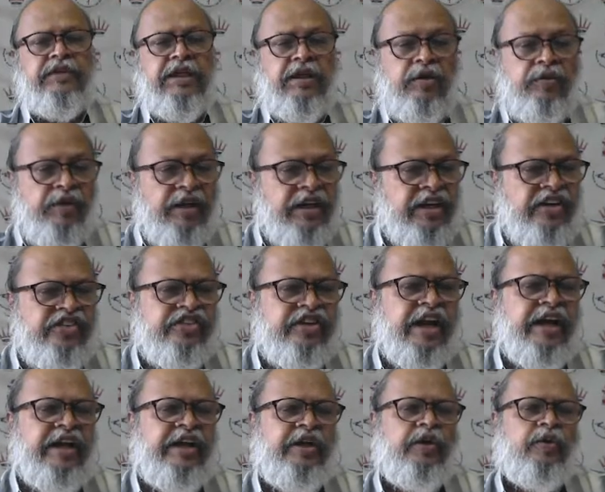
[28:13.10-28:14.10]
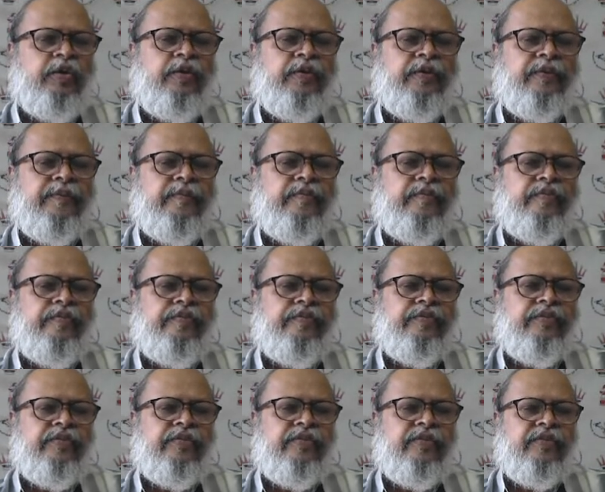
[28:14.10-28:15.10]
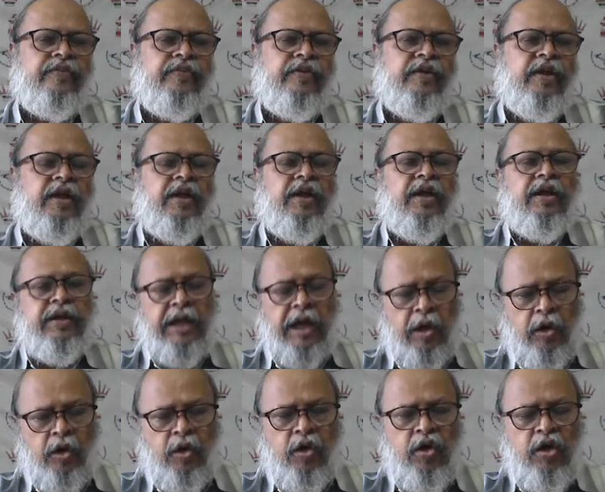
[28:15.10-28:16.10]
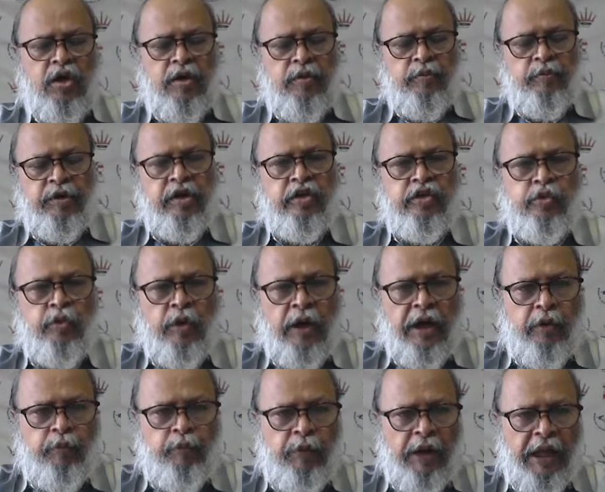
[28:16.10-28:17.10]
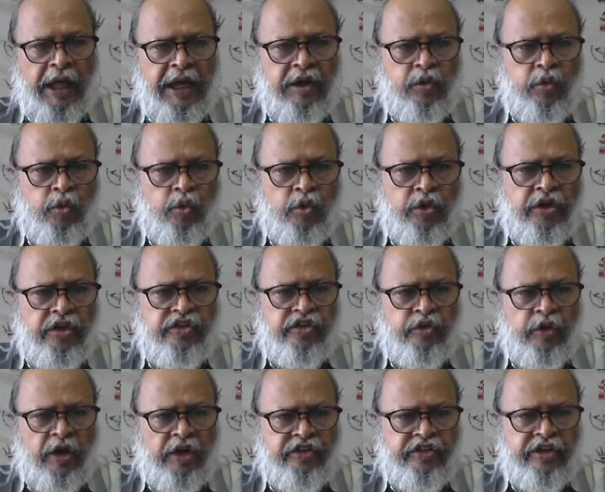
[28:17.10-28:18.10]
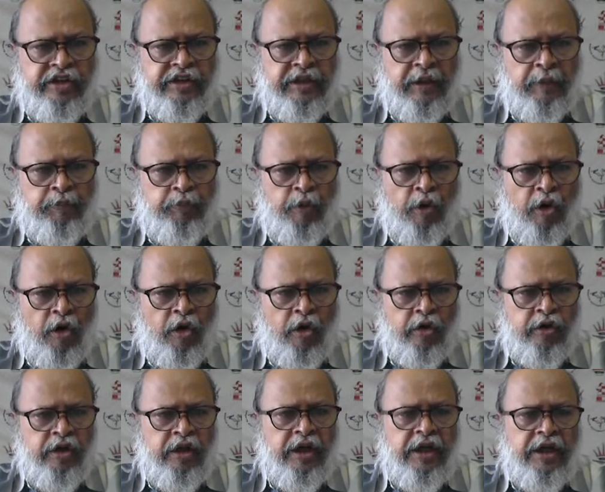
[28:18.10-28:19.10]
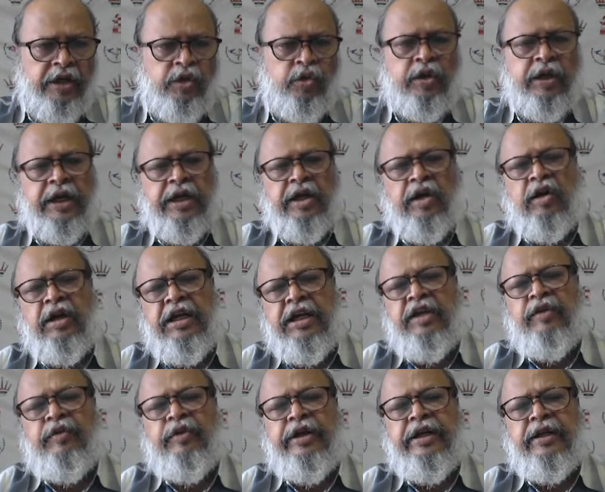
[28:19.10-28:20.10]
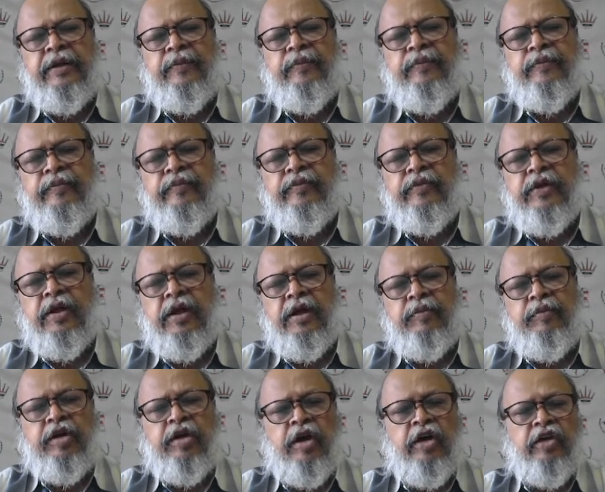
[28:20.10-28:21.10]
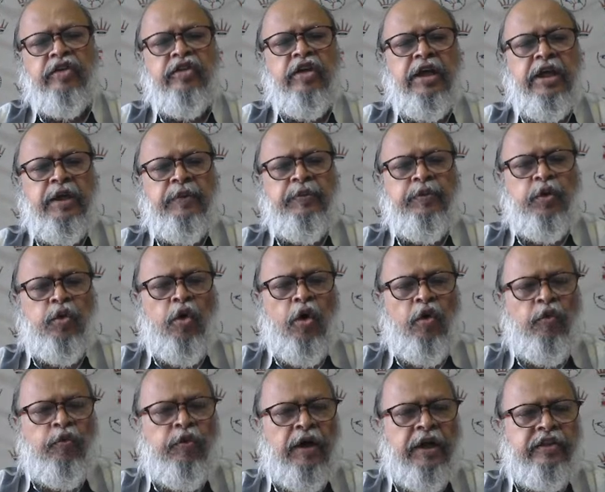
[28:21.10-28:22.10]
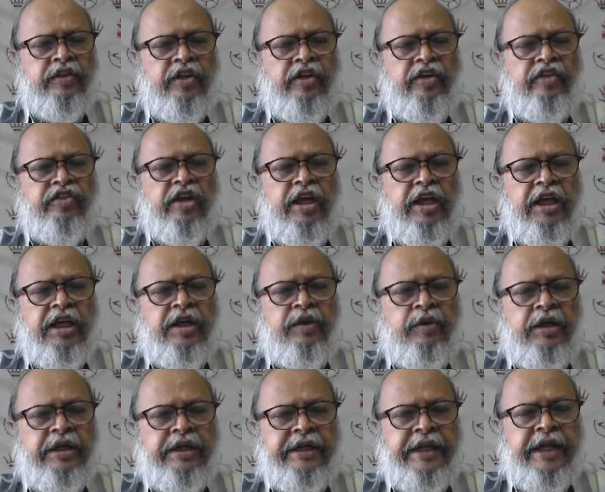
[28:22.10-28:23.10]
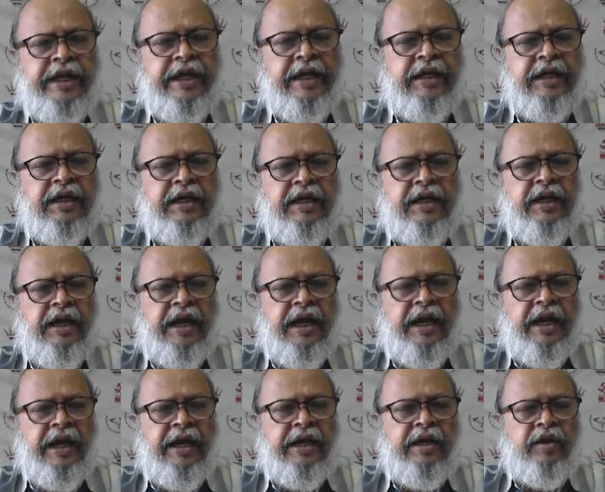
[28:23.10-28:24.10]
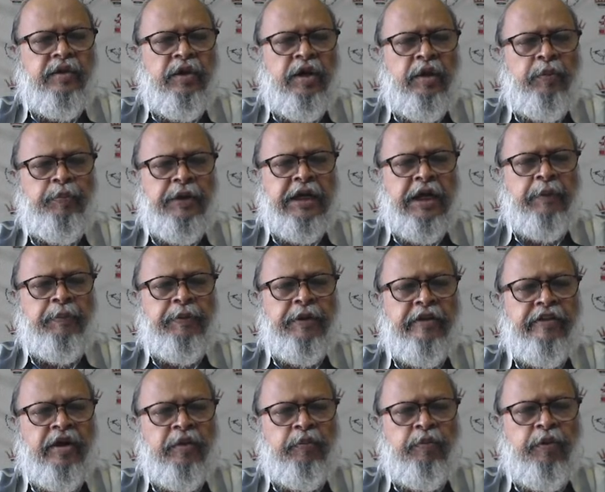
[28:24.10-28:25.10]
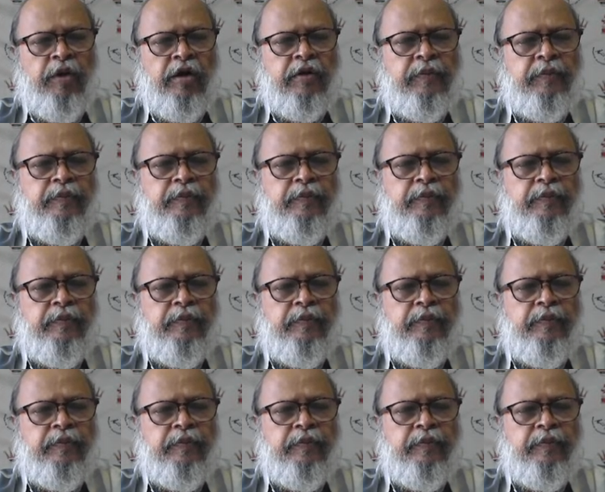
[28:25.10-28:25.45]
Very instructive. Now because black rook is watching the pawn, you cannot leave it. Because if you go for this, he will take and he will pick up another pawn.